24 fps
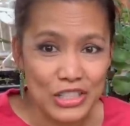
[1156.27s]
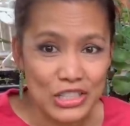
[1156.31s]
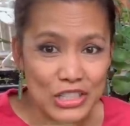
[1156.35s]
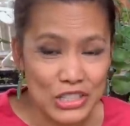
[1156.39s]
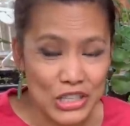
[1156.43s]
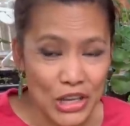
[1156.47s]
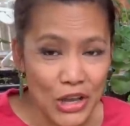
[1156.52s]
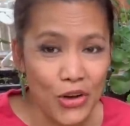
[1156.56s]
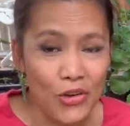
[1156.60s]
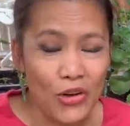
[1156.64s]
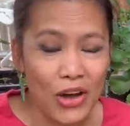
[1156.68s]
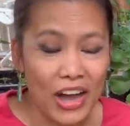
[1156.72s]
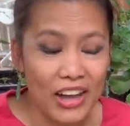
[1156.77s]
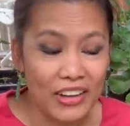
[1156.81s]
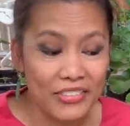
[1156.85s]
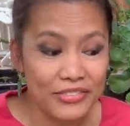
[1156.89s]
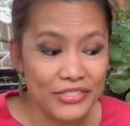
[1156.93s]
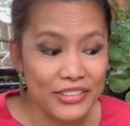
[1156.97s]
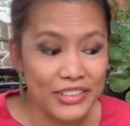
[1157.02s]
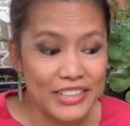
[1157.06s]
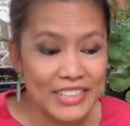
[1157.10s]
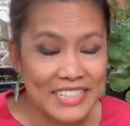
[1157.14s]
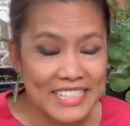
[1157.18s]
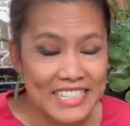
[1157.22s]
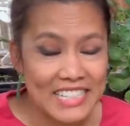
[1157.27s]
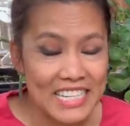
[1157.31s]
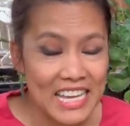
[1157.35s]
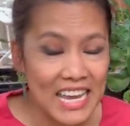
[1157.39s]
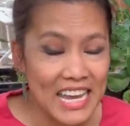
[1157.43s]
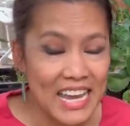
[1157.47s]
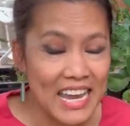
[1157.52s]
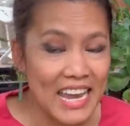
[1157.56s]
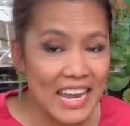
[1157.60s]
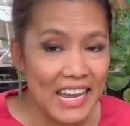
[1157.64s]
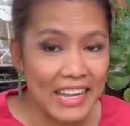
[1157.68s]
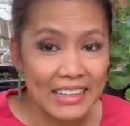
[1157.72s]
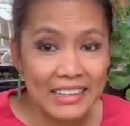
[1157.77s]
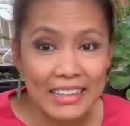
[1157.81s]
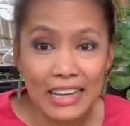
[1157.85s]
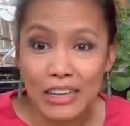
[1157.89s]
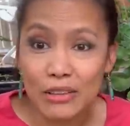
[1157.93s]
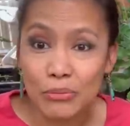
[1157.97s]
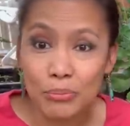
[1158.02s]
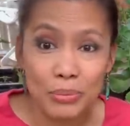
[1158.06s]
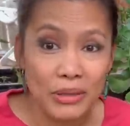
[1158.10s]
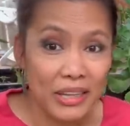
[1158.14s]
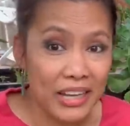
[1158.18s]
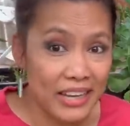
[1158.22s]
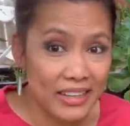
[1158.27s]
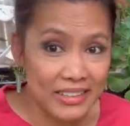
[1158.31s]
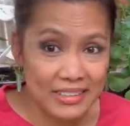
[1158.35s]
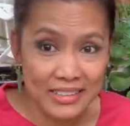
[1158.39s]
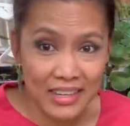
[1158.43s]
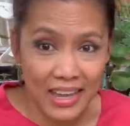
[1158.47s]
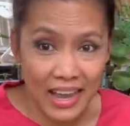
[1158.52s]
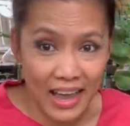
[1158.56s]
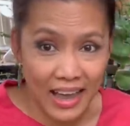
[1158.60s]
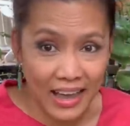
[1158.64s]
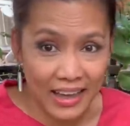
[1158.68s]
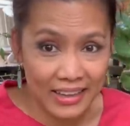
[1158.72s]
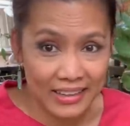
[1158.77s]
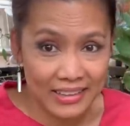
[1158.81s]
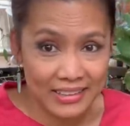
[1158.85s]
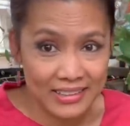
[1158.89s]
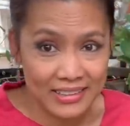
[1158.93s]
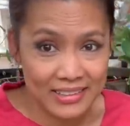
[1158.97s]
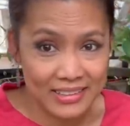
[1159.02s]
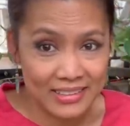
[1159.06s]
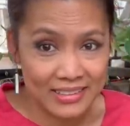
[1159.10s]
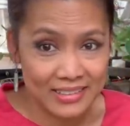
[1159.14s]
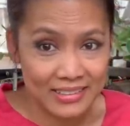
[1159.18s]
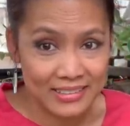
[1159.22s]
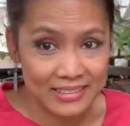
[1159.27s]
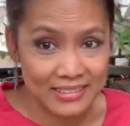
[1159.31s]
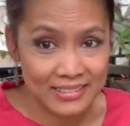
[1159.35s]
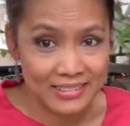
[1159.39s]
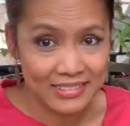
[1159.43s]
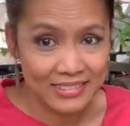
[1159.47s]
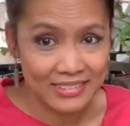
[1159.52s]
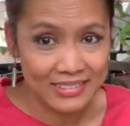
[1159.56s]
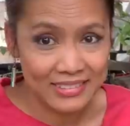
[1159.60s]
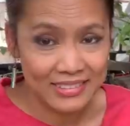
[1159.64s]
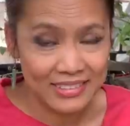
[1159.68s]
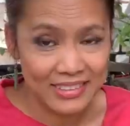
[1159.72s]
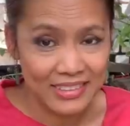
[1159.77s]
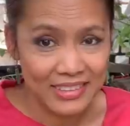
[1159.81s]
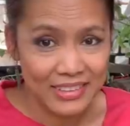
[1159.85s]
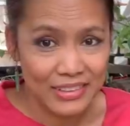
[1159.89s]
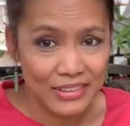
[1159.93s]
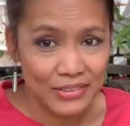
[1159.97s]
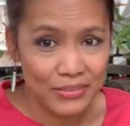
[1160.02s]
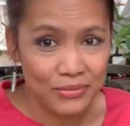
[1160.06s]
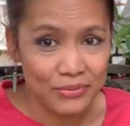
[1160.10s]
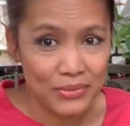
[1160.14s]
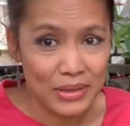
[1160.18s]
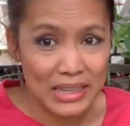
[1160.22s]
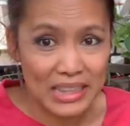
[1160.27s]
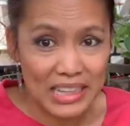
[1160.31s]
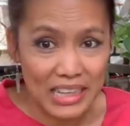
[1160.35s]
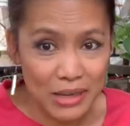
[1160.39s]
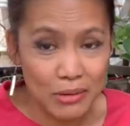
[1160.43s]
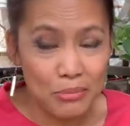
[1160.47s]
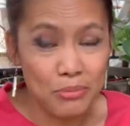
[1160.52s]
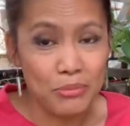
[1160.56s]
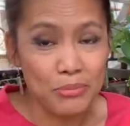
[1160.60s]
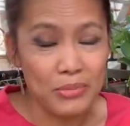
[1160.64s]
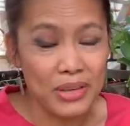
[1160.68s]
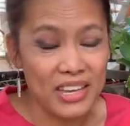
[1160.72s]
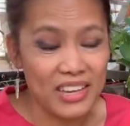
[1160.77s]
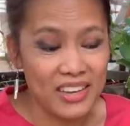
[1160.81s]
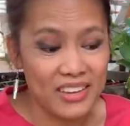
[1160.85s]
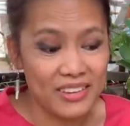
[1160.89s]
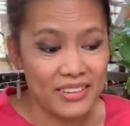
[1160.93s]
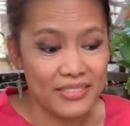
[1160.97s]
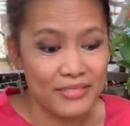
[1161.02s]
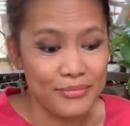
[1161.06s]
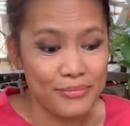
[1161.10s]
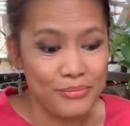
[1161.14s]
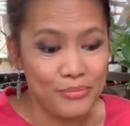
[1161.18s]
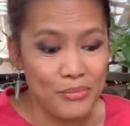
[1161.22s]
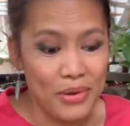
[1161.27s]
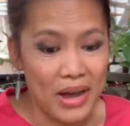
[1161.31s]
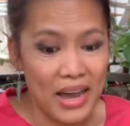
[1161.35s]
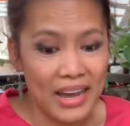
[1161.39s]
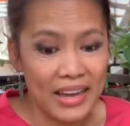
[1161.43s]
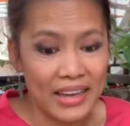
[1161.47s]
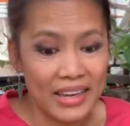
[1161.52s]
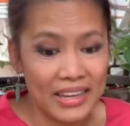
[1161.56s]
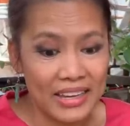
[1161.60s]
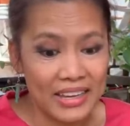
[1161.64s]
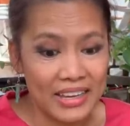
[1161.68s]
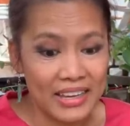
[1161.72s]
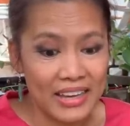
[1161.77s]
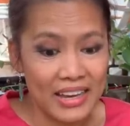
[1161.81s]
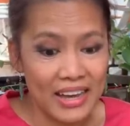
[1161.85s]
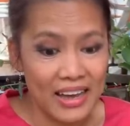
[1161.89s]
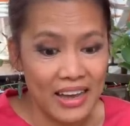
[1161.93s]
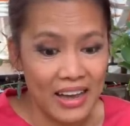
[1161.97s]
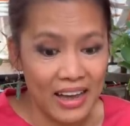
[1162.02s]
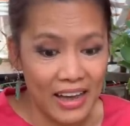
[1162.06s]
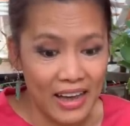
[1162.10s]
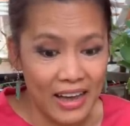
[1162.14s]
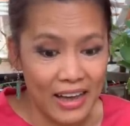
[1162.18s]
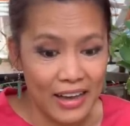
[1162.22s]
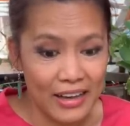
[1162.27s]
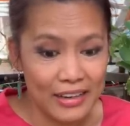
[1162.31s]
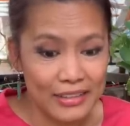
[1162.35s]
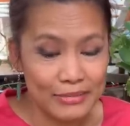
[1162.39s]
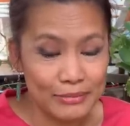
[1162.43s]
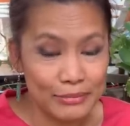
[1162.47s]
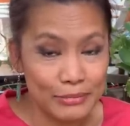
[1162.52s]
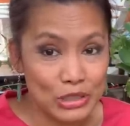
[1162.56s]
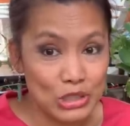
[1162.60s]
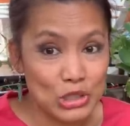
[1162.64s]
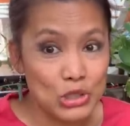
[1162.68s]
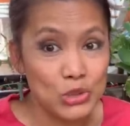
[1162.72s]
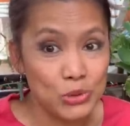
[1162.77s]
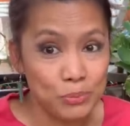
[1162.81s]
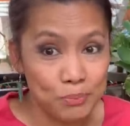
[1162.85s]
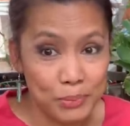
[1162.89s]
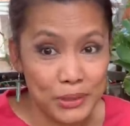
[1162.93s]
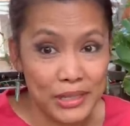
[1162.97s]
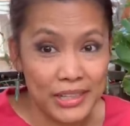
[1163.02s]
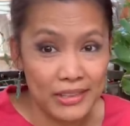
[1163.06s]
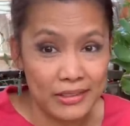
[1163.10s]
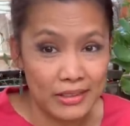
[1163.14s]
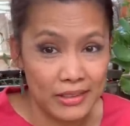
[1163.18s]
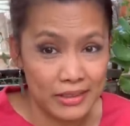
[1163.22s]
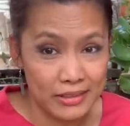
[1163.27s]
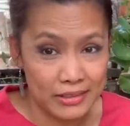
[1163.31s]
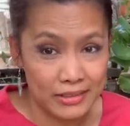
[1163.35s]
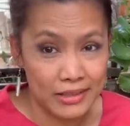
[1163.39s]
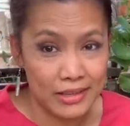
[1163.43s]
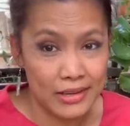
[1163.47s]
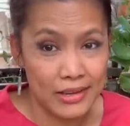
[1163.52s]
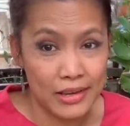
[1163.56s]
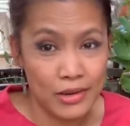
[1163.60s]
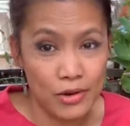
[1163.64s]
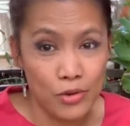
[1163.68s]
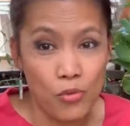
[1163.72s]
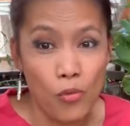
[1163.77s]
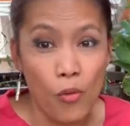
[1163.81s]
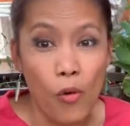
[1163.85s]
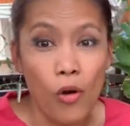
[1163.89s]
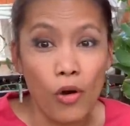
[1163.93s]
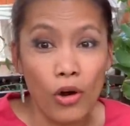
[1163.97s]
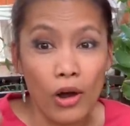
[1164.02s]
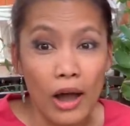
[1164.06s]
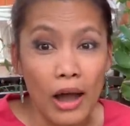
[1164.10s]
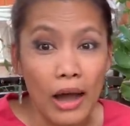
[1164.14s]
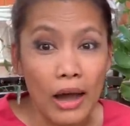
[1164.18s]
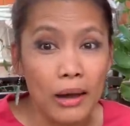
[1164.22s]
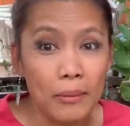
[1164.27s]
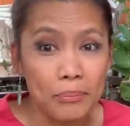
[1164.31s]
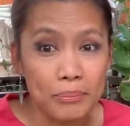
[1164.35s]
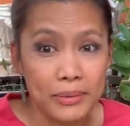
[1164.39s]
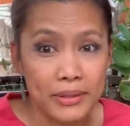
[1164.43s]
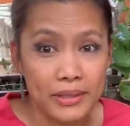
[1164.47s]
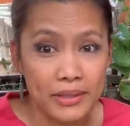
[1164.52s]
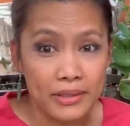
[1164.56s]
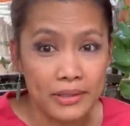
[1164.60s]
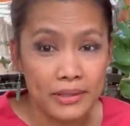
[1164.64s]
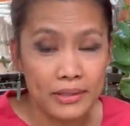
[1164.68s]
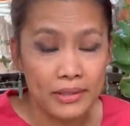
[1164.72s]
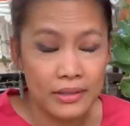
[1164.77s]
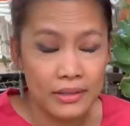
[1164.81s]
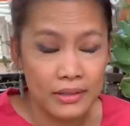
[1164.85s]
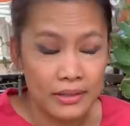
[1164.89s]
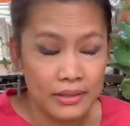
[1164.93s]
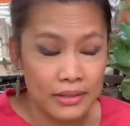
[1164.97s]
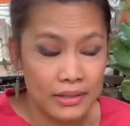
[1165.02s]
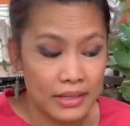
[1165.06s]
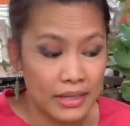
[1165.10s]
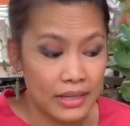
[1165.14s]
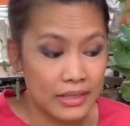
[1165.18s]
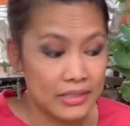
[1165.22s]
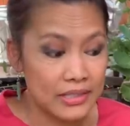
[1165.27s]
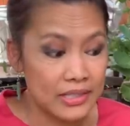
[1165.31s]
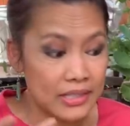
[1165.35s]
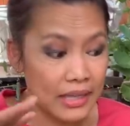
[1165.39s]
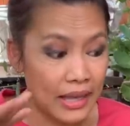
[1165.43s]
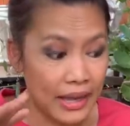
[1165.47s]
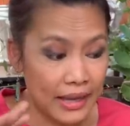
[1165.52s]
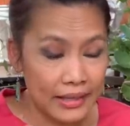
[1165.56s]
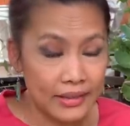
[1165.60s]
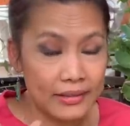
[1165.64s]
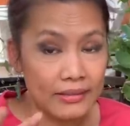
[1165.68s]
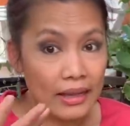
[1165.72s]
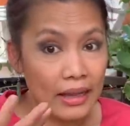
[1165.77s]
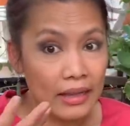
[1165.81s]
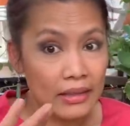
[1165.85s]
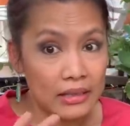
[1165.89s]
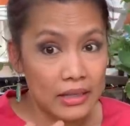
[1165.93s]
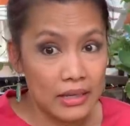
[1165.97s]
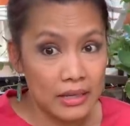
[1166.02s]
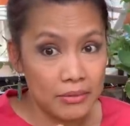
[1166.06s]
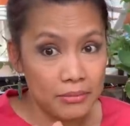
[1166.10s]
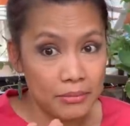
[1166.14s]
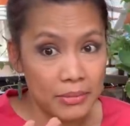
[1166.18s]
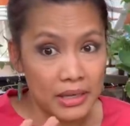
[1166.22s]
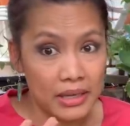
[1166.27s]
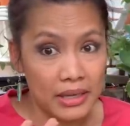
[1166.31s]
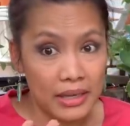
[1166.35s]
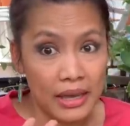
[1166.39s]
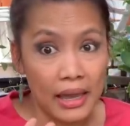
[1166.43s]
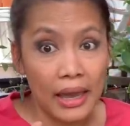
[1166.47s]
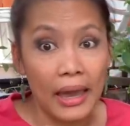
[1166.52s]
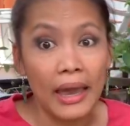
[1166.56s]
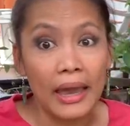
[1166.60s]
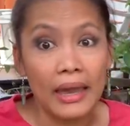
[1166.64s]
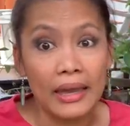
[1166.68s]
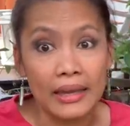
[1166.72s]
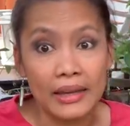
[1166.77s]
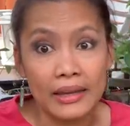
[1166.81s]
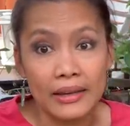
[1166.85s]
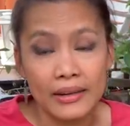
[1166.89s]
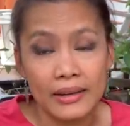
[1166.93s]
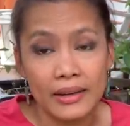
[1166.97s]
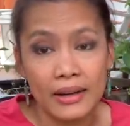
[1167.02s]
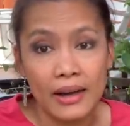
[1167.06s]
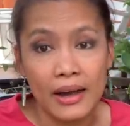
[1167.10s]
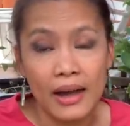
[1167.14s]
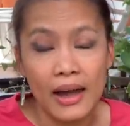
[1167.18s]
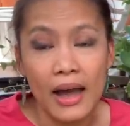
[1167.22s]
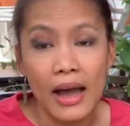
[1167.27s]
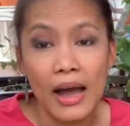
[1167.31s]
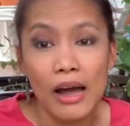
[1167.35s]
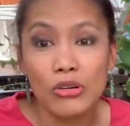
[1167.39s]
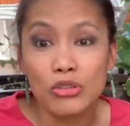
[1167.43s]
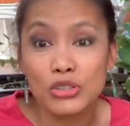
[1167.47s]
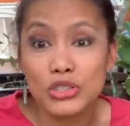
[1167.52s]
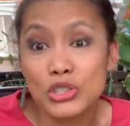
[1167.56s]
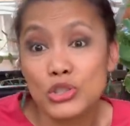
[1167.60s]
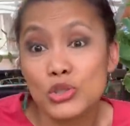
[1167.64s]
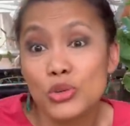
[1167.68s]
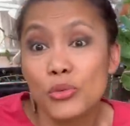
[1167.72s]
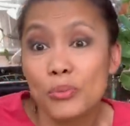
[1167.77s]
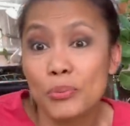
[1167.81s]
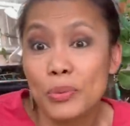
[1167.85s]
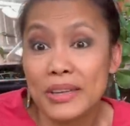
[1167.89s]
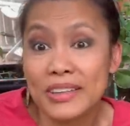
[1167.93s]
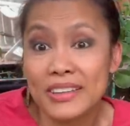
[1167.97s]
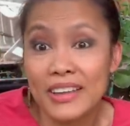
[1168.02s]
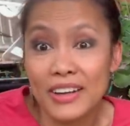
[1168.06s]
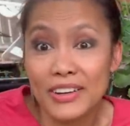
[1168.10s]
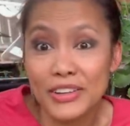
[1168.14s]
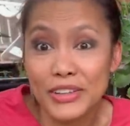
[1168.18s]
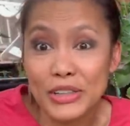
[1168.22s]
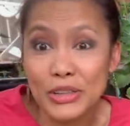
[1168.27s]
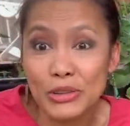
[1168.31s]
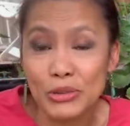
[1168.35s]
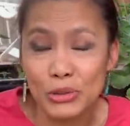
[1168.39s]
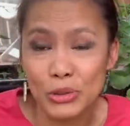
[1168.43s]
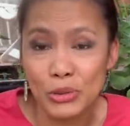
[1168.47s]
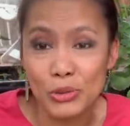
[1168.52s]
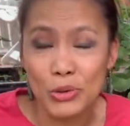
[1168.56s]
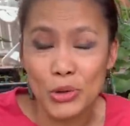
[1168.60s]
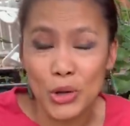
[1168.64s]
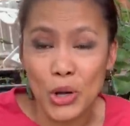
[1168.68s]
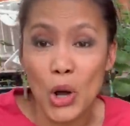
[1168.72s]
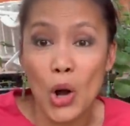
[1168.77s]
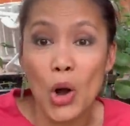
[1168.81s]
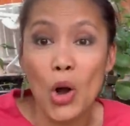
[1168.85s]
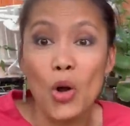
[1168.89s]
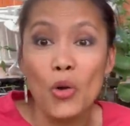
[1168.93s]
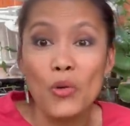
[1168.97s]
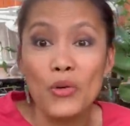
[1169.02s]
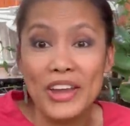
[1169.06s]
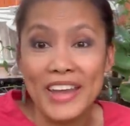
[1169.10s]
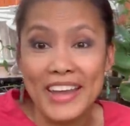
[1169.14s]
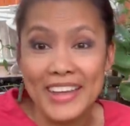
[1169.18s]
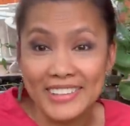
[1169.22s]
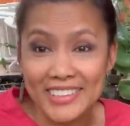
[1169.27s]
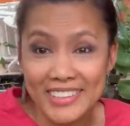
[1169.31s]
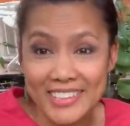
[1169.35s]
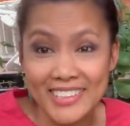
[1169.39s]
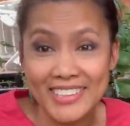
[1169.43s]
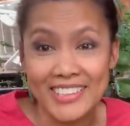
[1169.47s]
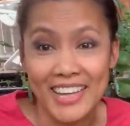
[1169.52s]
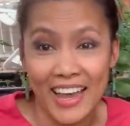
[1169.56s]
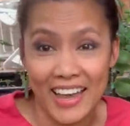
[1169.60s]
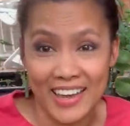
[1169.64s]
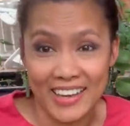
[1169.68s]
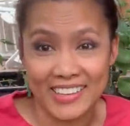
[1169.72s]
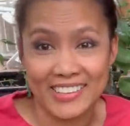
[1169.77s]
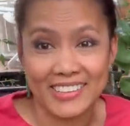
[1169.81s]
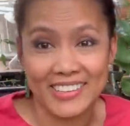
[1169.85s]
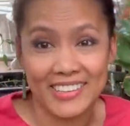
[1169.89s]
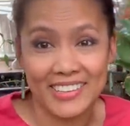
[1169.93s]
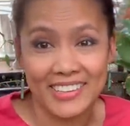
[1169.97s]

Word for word: So after seeing that place guys, believe me, my uh, stupidity woke up. It's like telling me, hey, how stupid are you to go inside